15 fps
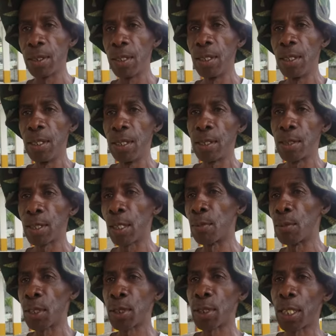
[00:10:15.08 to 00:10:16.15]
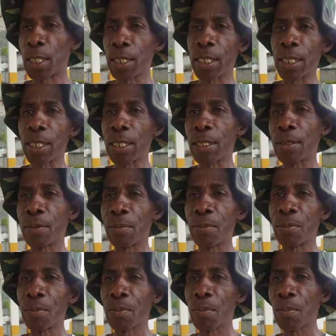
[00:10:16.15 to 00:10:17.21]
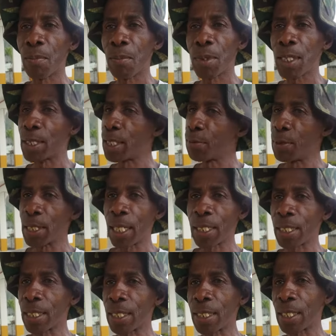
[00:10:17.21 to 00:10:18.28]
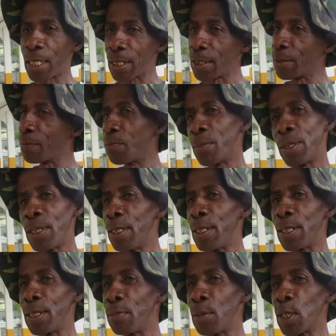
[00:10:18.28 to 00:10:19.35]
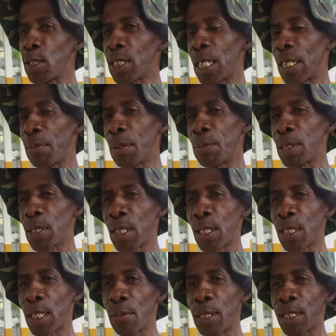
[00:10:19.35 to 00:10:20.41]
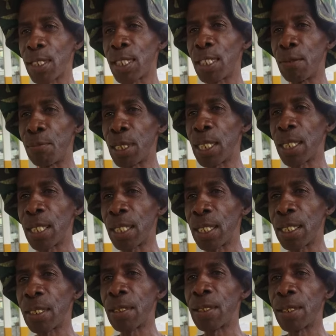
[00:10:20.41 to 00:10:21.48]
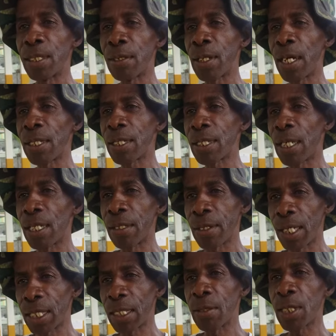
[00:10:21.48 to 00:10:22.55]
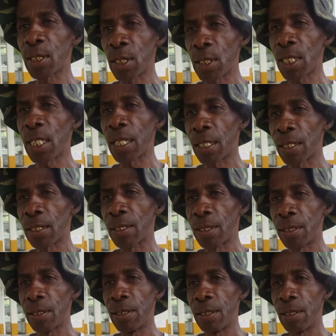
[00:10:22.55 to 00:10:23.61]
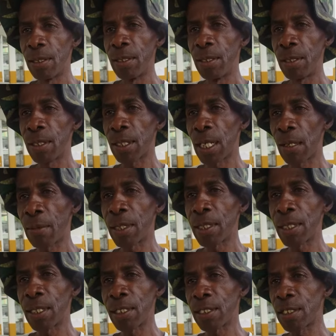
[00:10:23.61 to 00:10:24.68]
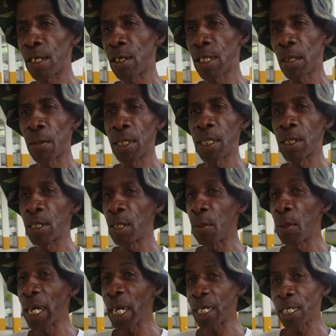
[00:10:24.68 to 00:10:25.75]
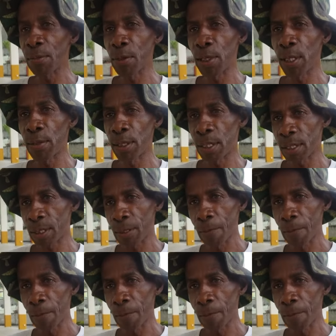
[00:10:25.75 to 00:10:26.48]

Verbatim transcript: Okay. We come down to Antigua. Okay. Defeat Antigua and most time people talking about the keeper and the Rasta. The Rasta was Holka. Okay. You know what I mean? They're talking about they don't know where that keeper come out.